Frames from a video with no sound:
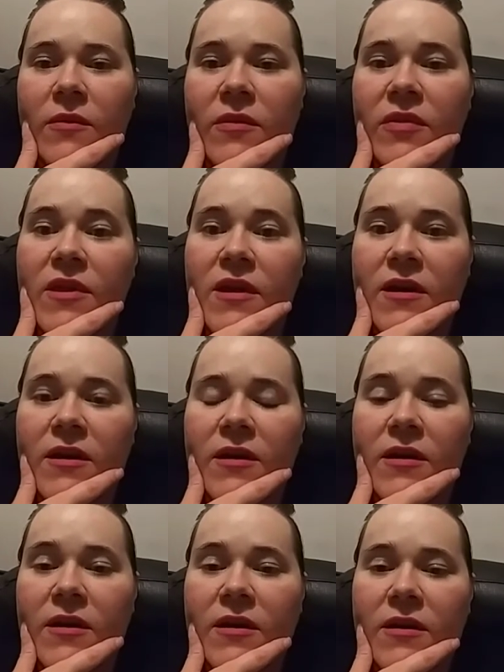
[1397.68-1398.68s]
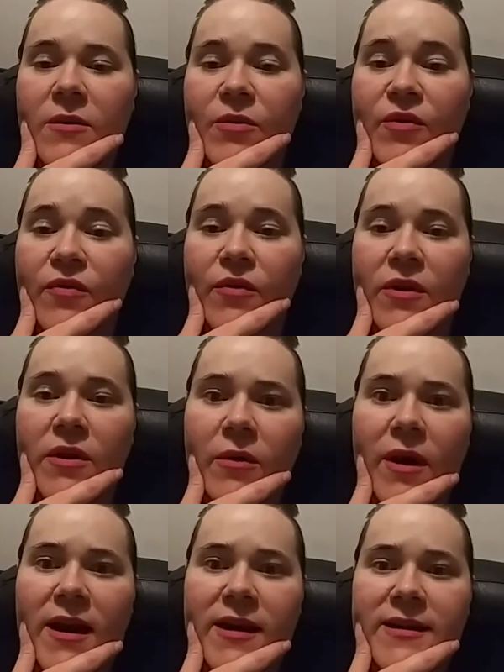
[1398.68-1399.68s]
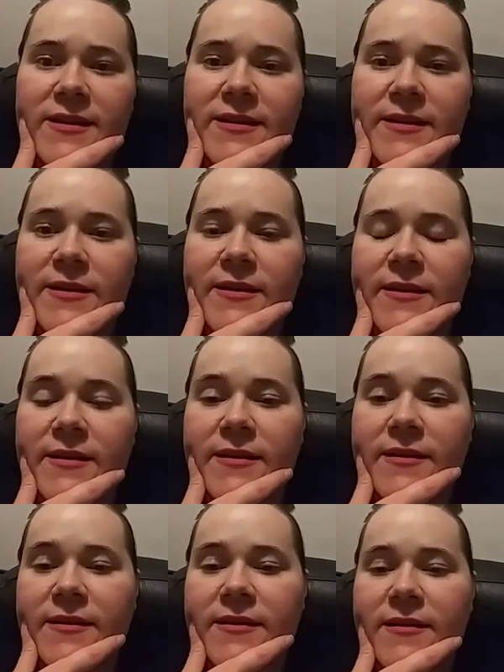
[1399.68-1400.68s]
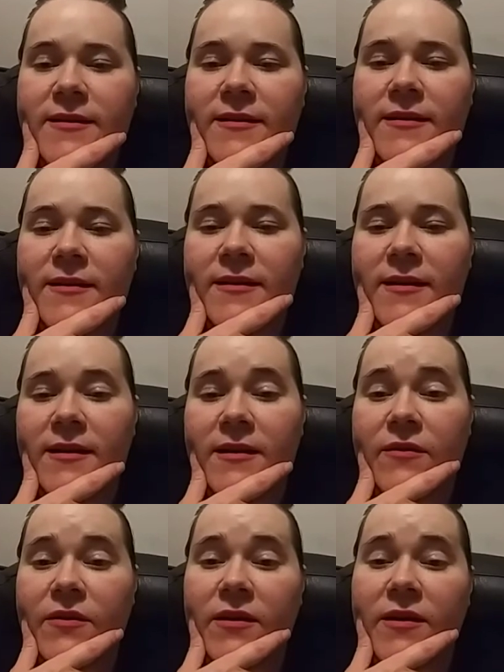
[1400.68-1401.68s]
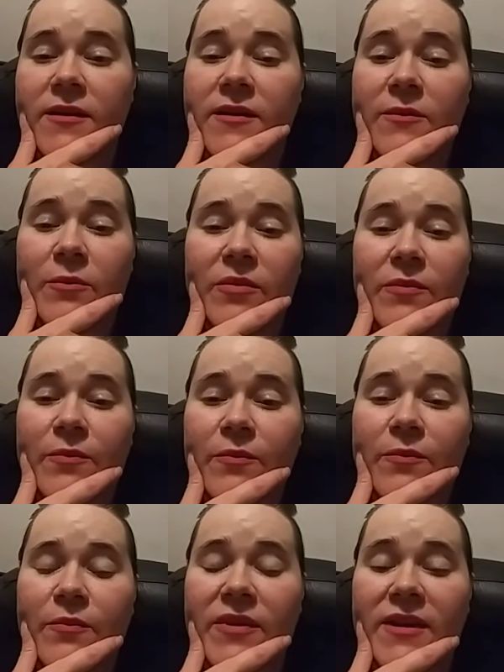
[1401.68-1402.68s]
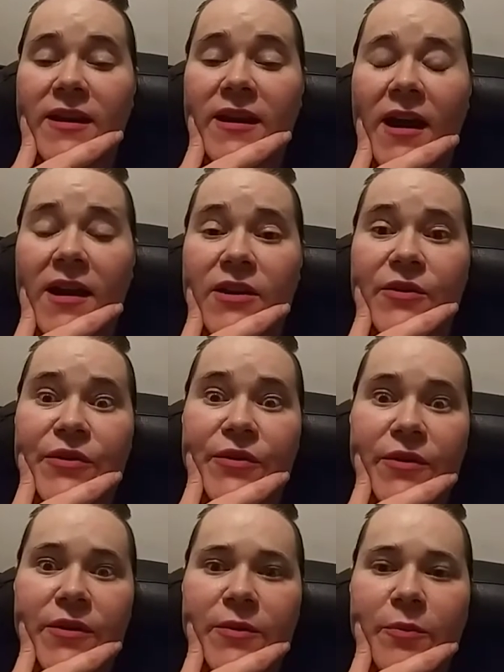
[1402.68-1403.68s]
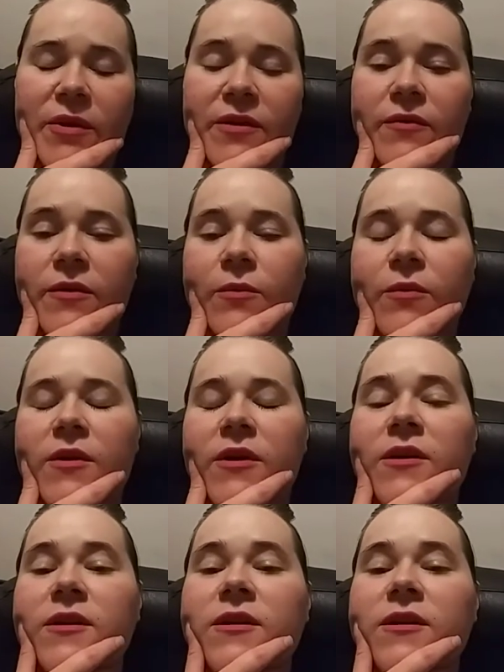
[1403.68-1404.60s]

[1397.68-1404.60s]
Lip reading: think before you act. And if you're going to play God, you shouldn't. But if you were,